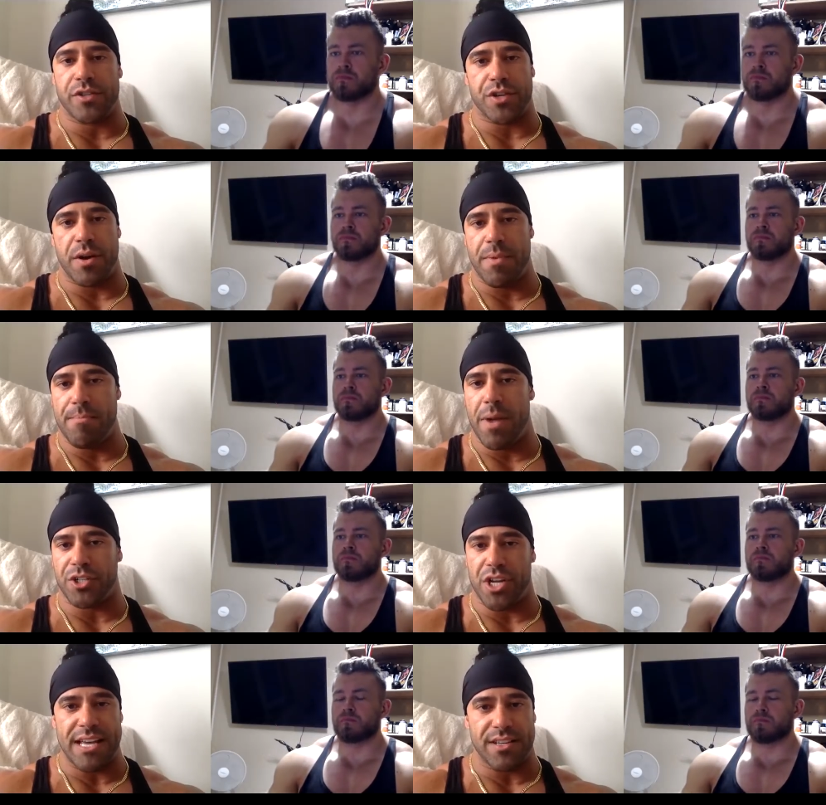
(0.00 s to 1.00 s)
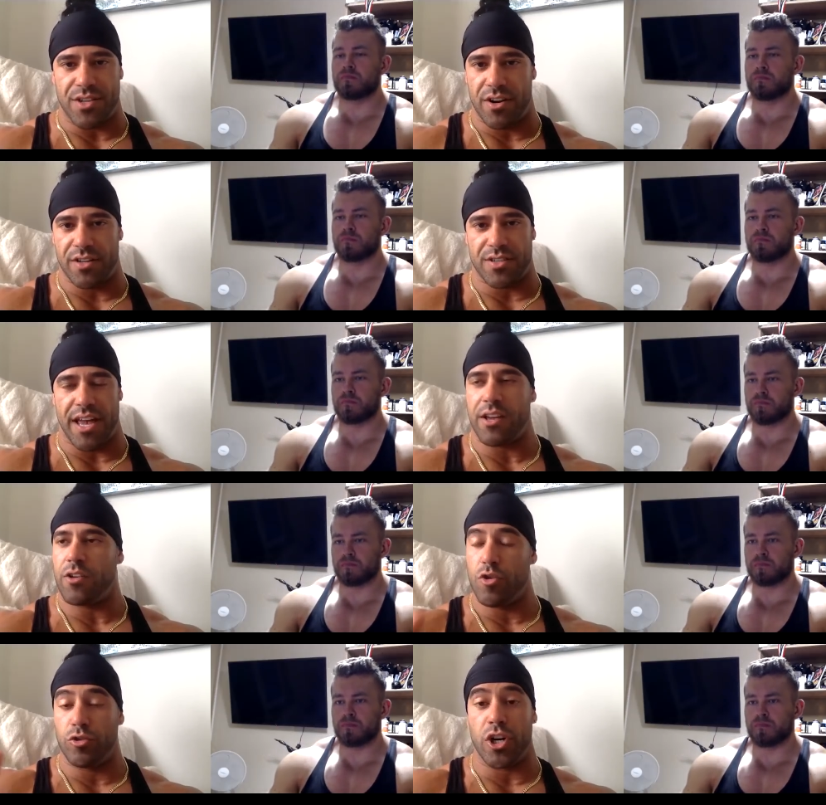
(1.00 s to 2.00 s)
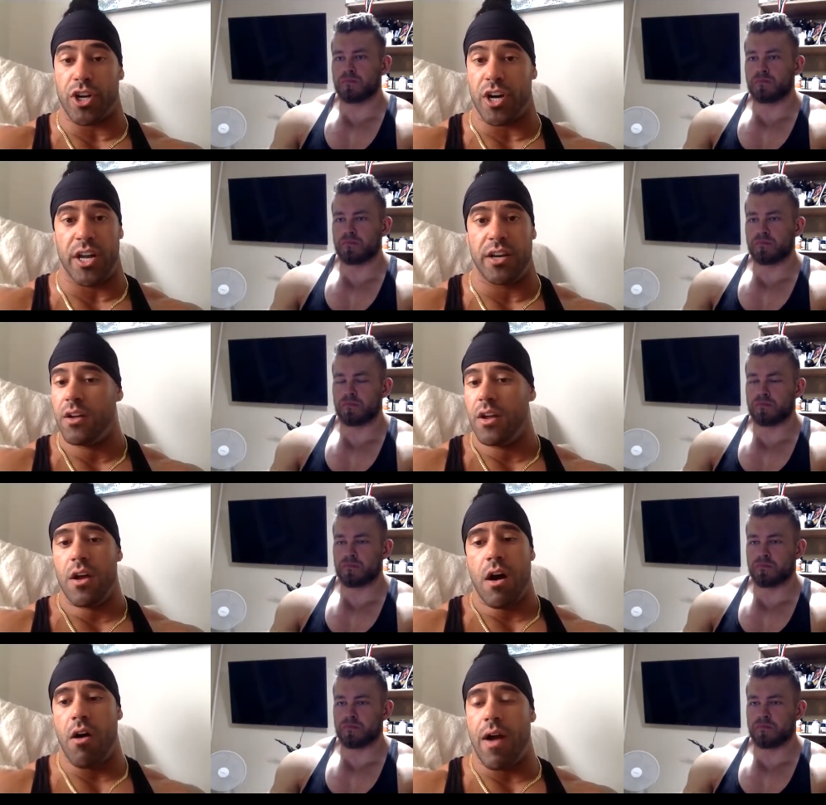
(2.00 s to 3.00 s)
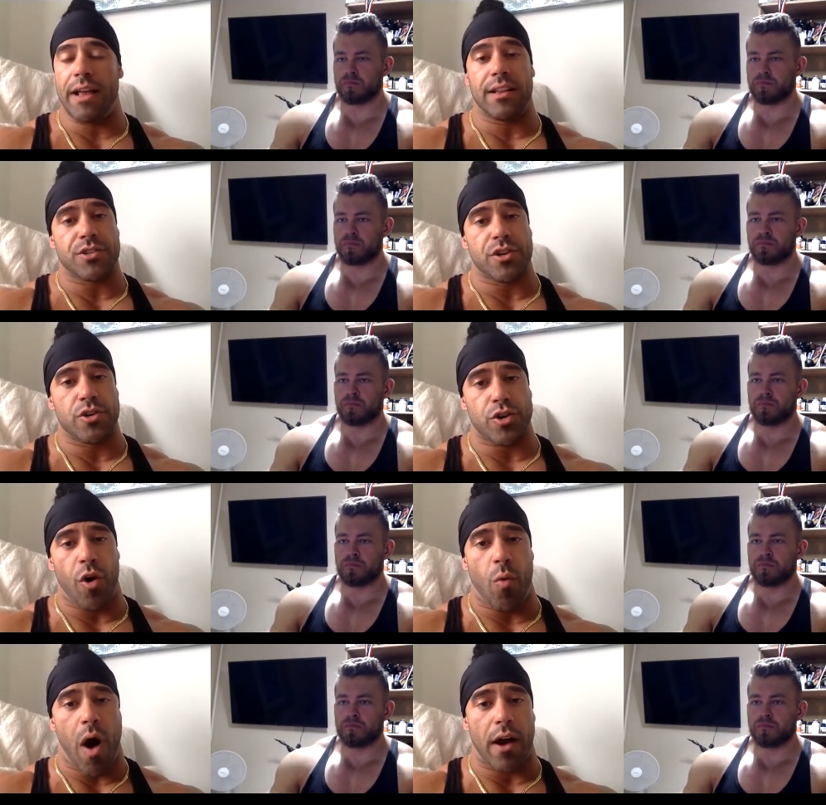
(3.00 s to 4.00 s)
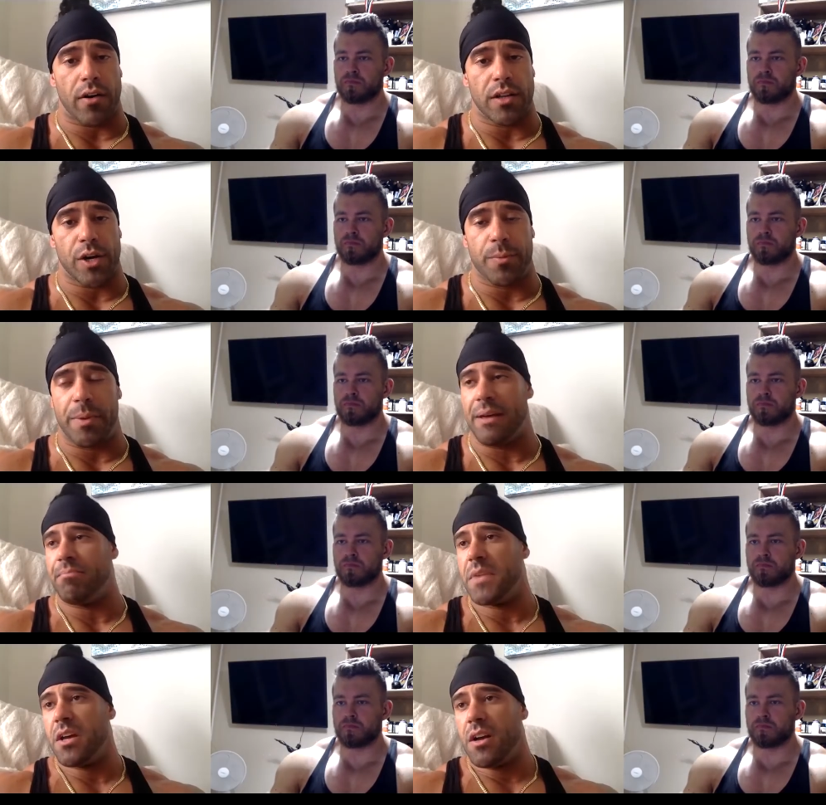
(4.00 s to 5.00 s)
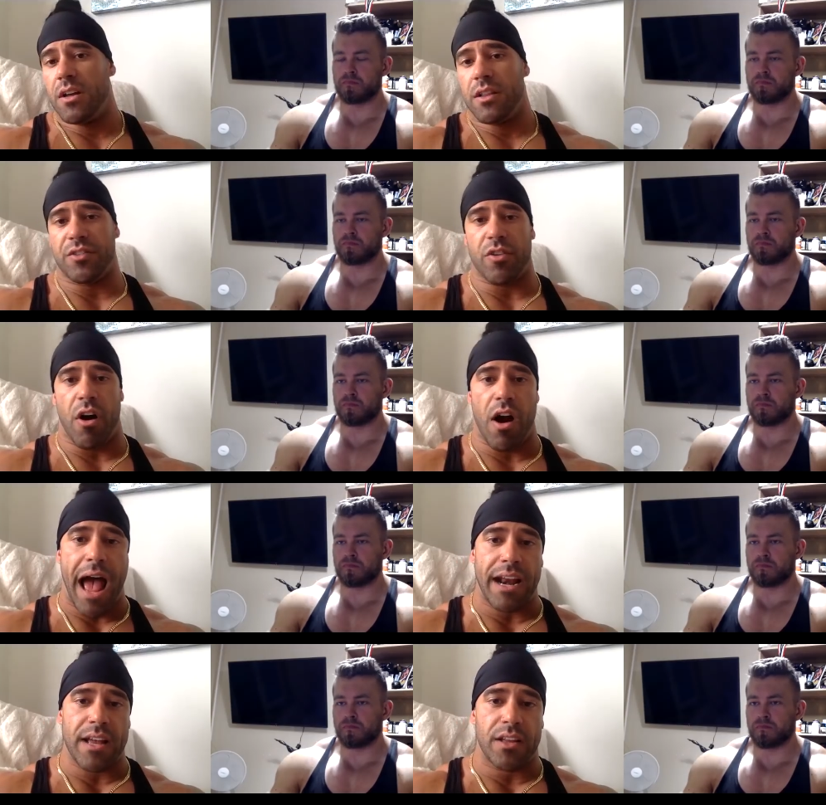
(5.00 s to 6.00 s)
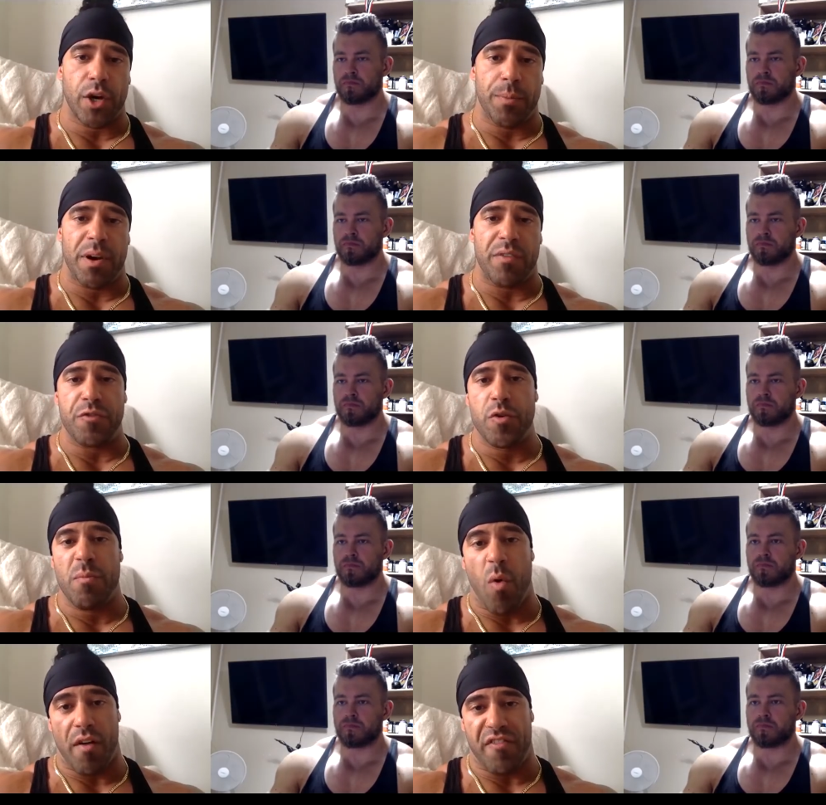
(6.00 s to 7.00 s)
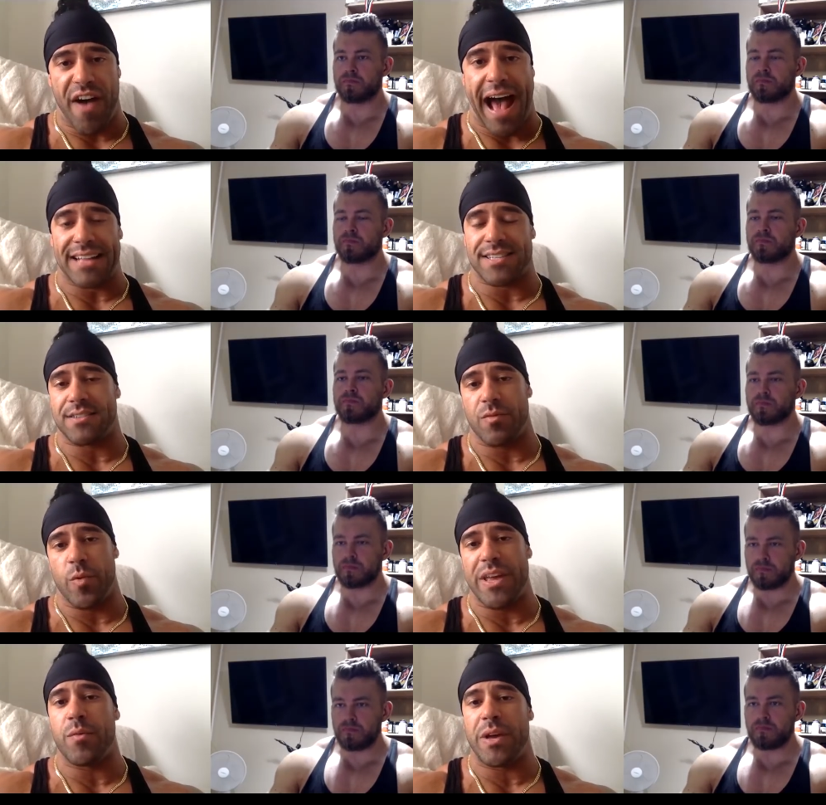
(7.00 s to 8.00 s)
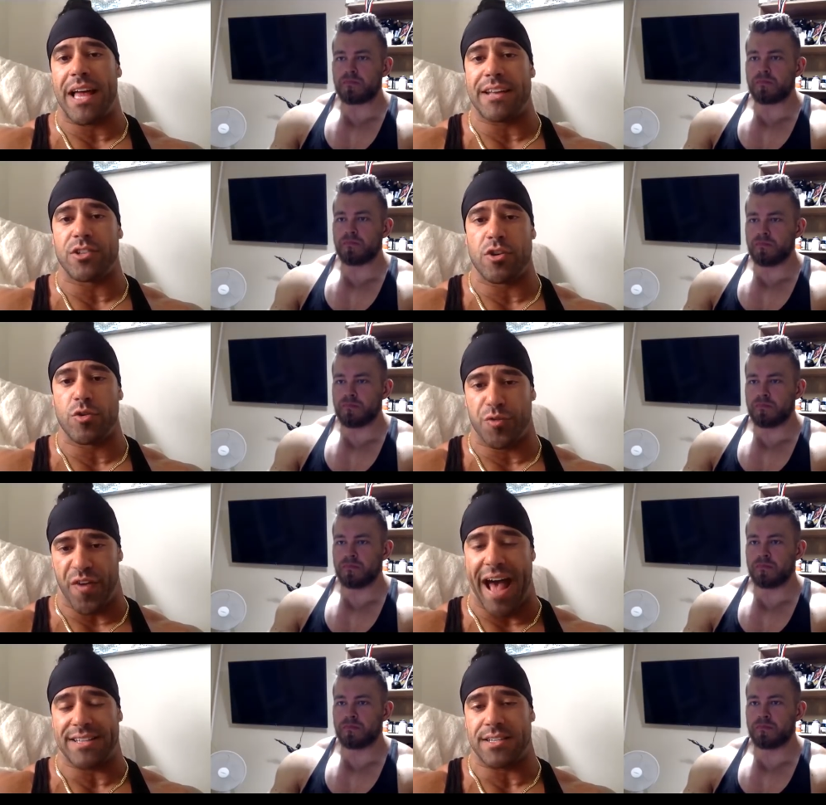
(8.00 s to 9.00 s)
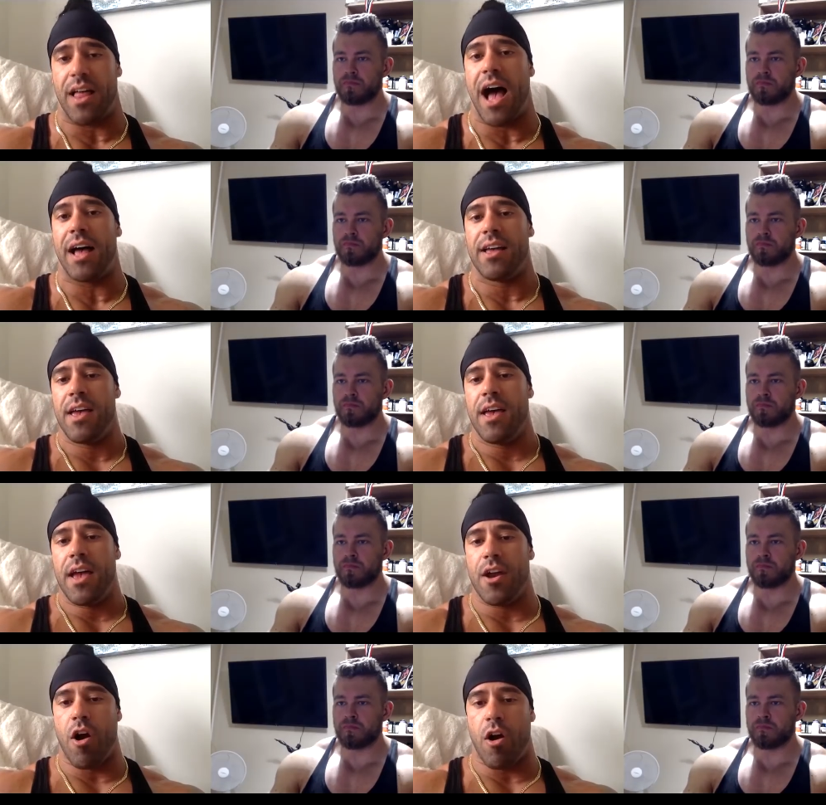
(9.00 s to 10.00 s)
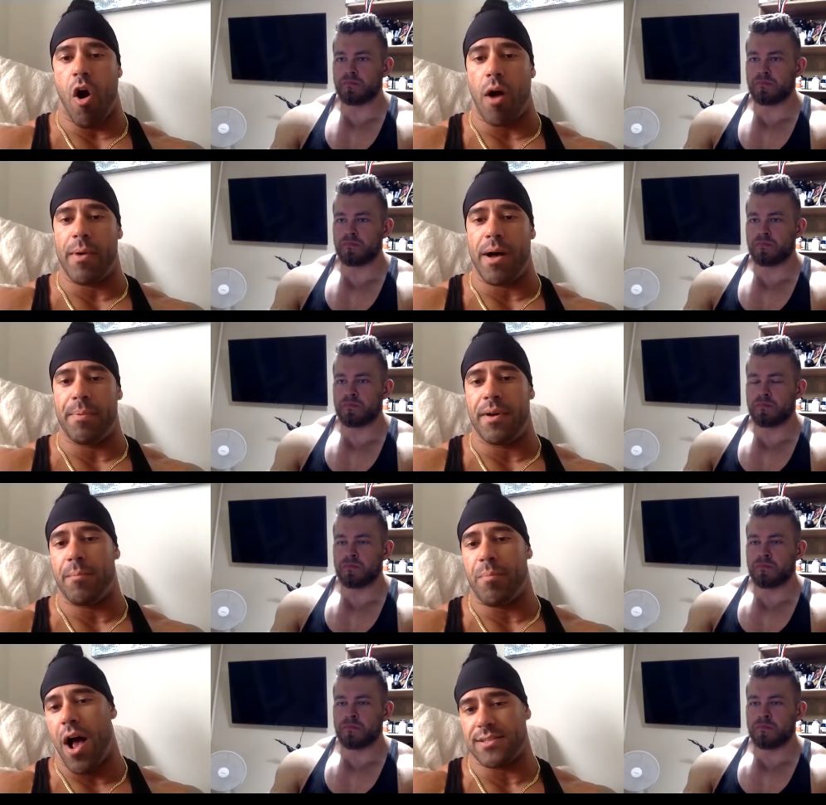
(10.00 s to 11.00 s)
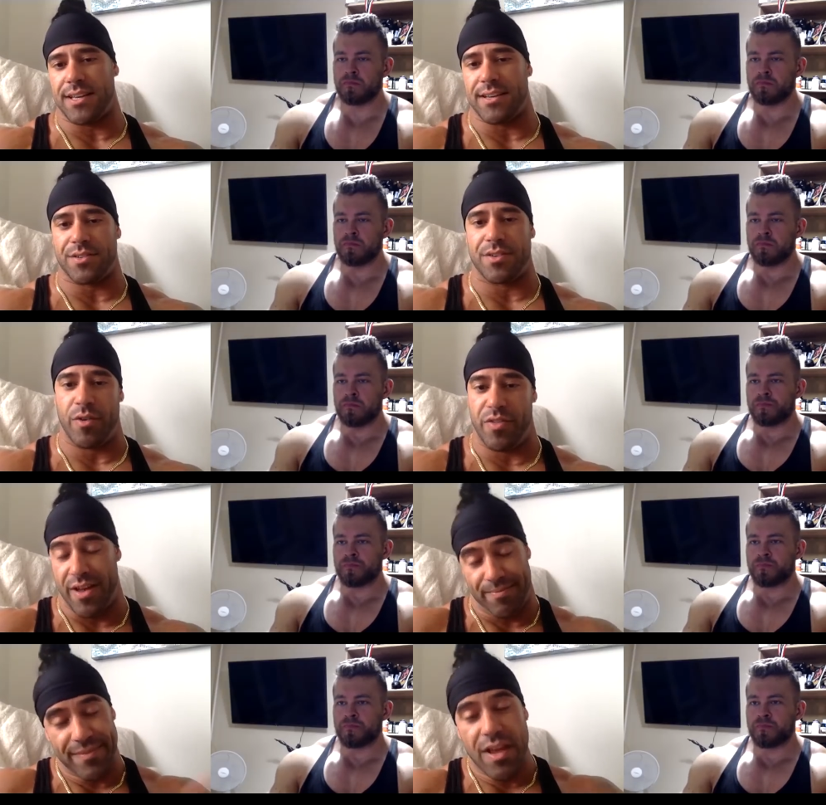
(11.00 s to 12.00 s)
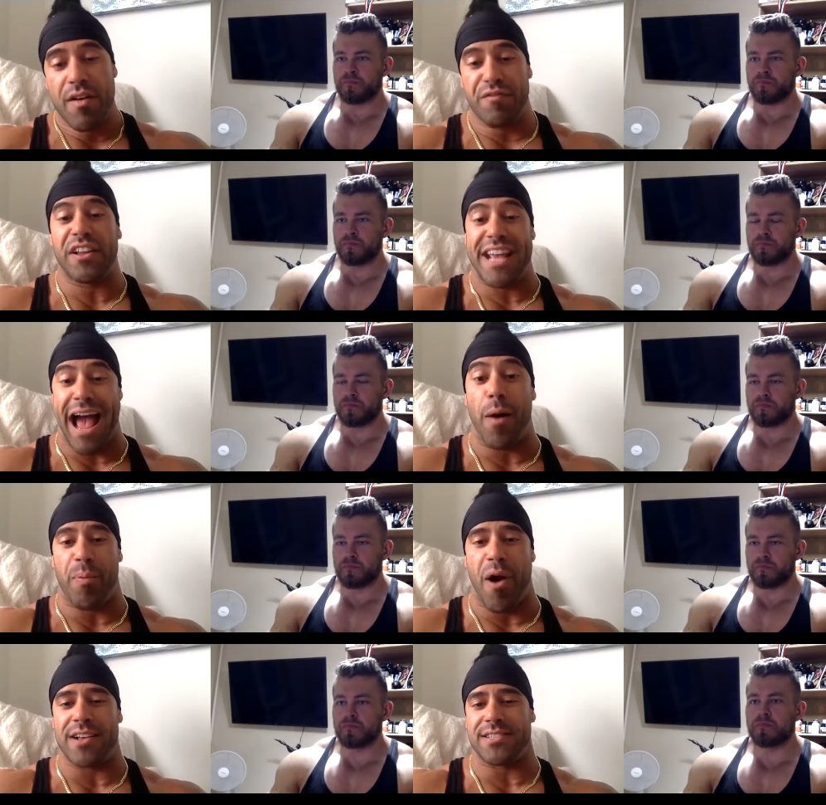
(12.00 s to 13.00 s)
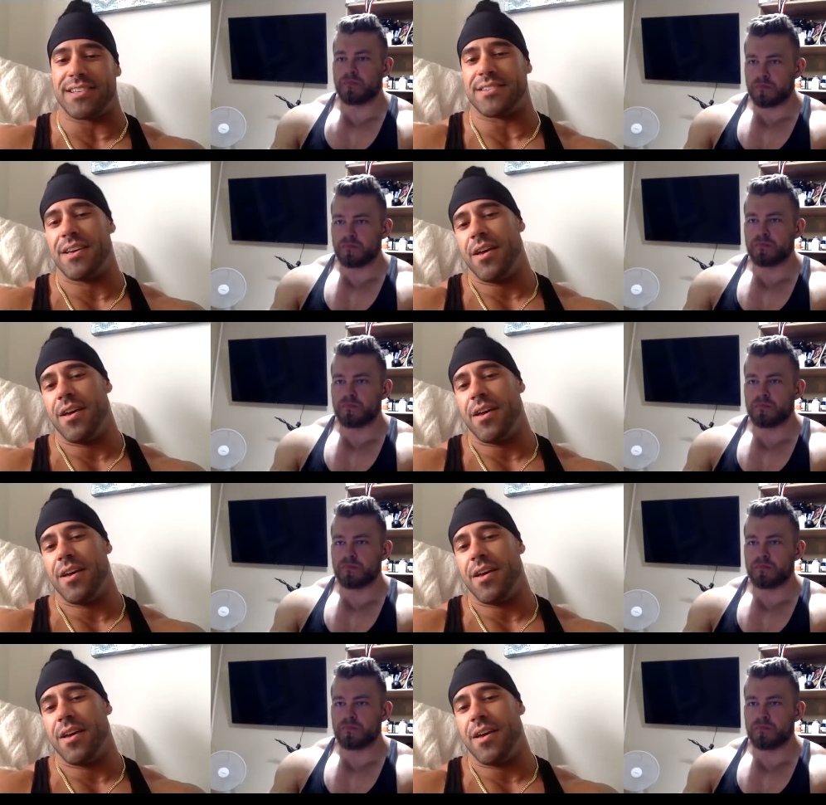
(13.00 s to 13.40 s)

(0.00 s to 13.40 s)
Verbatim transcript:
Speaker 1: is going to be much easier. It's like you look good. All right, let's control water a little bit. Let's start adding a little bit of food, more fats. We we like to use fats a lot in our carb up process or the filling out process.